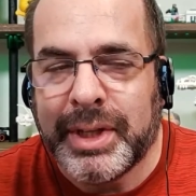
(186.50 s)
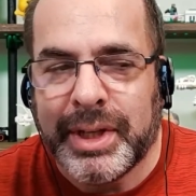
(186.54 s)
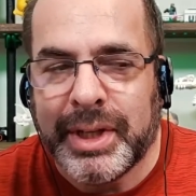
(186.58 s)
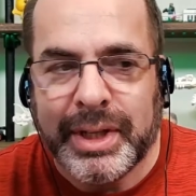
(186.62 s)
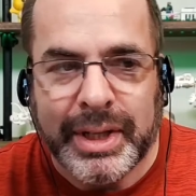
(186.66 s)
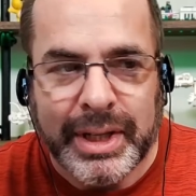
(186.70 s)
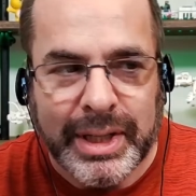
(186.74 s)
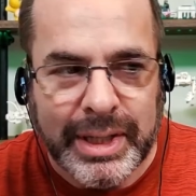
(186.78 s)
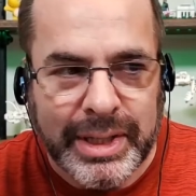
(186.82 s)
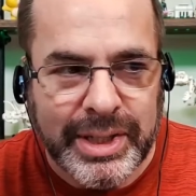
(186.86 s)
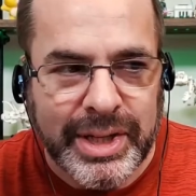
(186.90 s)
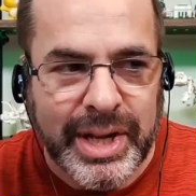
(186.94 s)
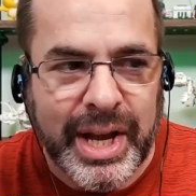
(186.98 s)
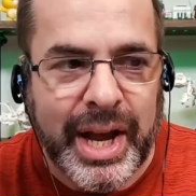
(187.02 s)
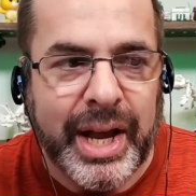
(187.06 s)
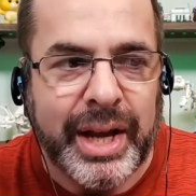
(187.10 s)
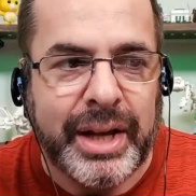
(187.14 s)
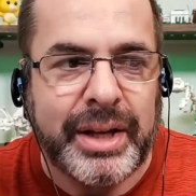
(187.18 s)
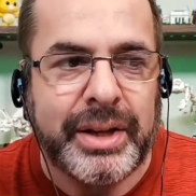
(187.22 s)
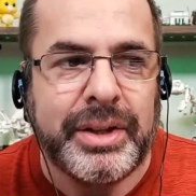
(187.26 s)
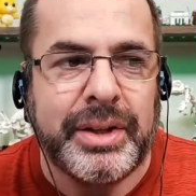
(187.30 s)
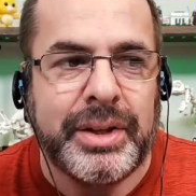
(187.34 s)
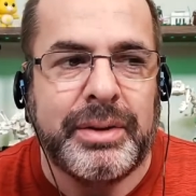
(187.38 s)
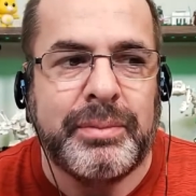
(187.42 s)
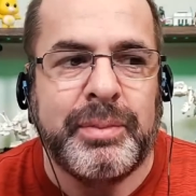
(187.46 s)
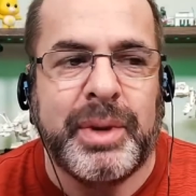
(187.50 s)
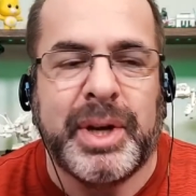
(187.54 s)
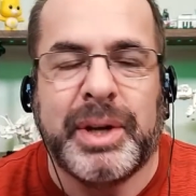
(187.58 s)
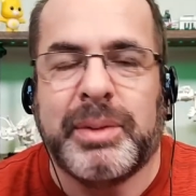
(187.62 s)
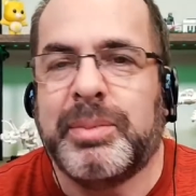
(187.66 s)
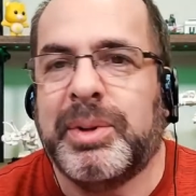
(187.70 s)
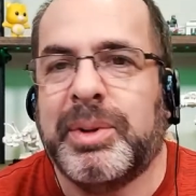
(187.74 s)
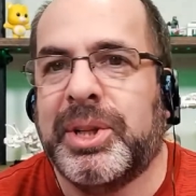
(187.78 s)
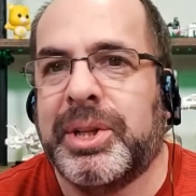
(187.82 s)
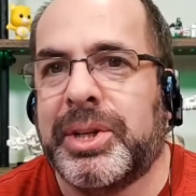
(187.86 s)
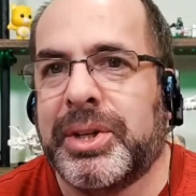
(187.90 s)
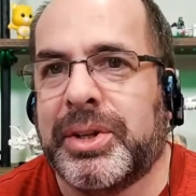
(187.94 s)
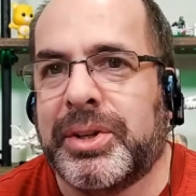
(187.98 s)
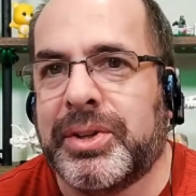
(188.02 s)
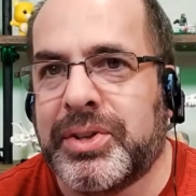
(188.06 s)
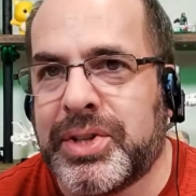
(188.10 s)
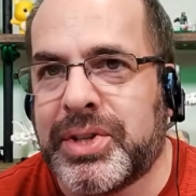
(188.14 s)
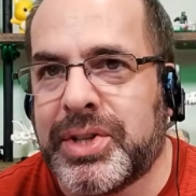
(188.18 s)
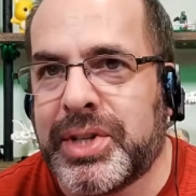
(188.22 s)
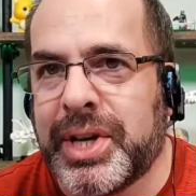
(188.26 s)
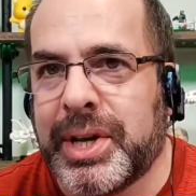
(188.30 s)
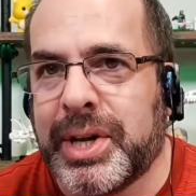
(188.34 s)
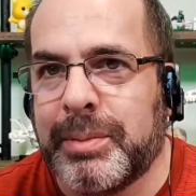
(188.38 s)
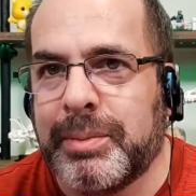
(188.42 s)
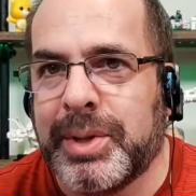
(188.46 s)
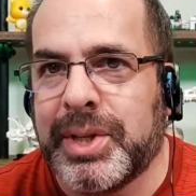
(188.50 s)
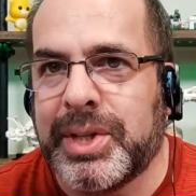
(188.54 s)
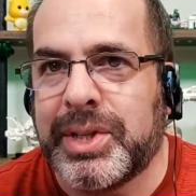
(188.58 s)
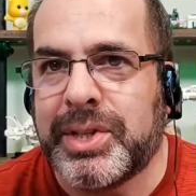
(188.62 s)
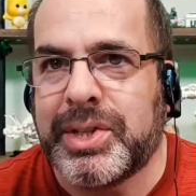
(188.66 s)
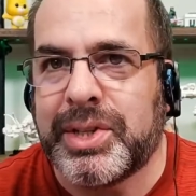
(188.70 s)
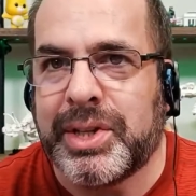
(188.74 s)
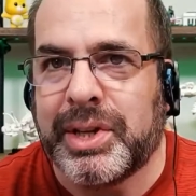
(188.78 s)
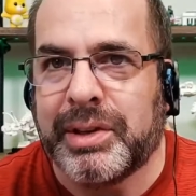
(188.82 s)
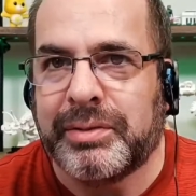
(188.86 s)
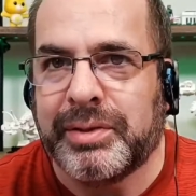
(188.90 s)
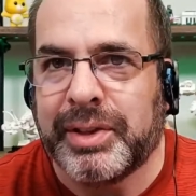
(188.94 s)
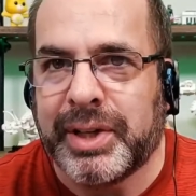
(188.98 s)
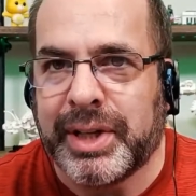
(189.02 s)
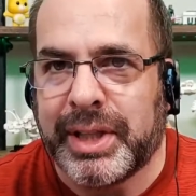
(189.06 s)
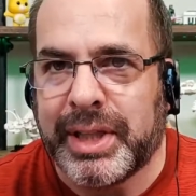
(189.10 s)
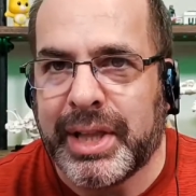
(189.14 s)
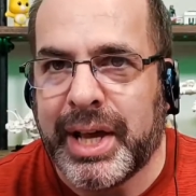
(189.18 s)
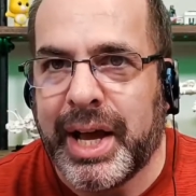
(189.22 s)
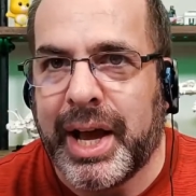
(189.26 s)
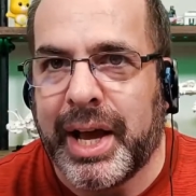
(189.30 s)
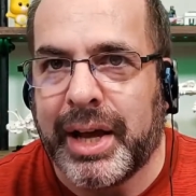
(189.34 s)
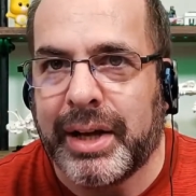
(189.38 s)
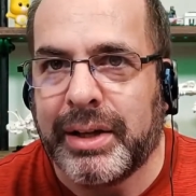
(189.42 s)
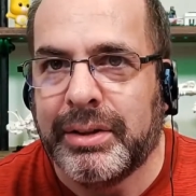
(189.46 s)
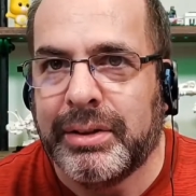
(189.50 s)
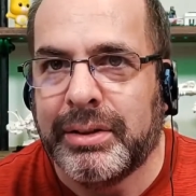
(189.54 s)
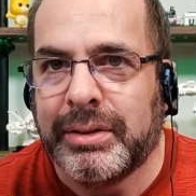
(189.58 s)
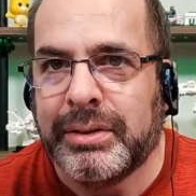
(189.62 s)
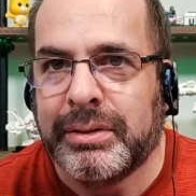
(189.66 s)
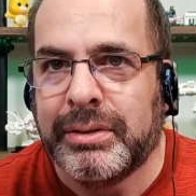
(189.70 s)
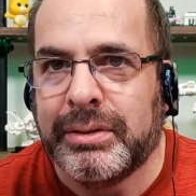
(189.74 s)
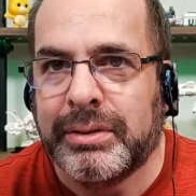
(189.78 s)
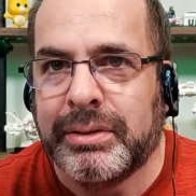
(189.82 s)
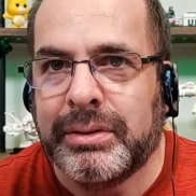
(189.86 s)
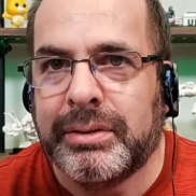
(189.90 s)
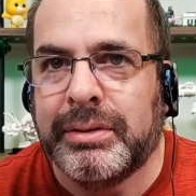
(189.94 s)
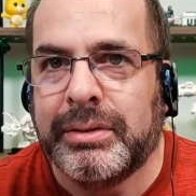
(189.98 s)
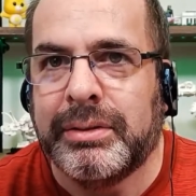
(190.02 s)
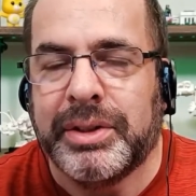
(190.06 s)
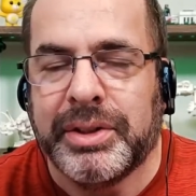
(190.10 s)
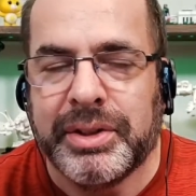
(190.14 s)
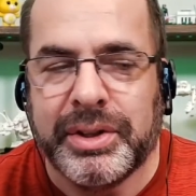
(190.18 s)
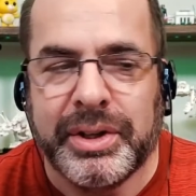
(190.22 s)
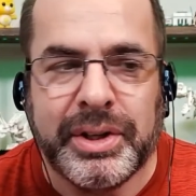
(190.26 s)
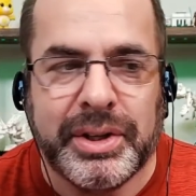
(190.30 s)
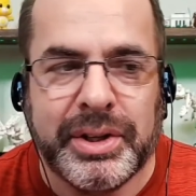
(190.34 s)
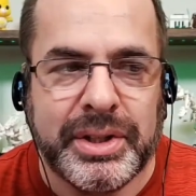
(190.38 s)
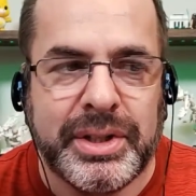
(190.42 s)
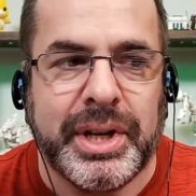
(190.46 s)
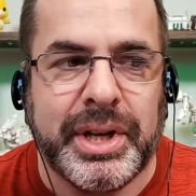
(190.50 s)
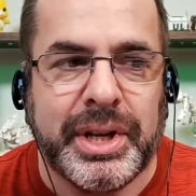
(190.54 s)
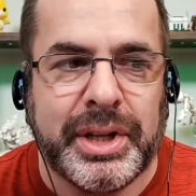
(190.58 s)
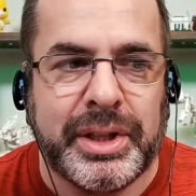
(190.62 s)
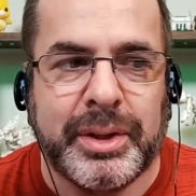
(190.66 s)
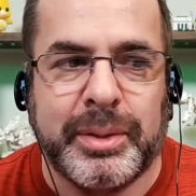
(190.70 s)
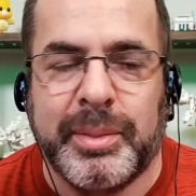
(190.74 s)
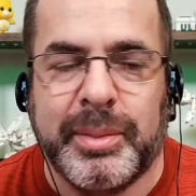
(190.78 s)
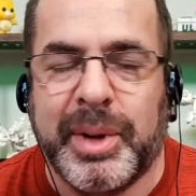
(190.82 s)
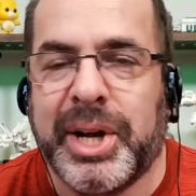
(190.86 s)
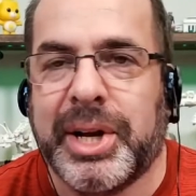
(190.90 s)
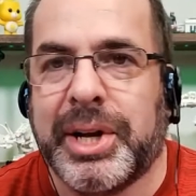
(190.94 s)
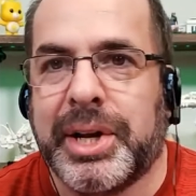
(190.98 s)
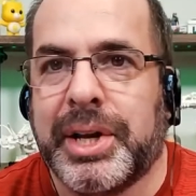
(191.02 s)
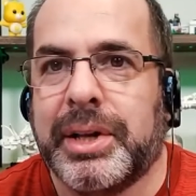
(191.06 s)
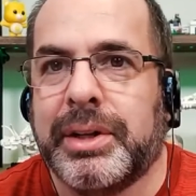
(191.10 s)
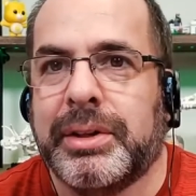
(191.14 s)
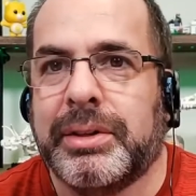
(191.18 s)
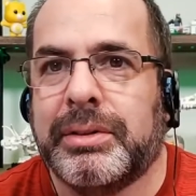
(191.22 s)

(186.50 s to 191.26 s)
Exactly. Make political statements, stuff like that. You're there to take their money.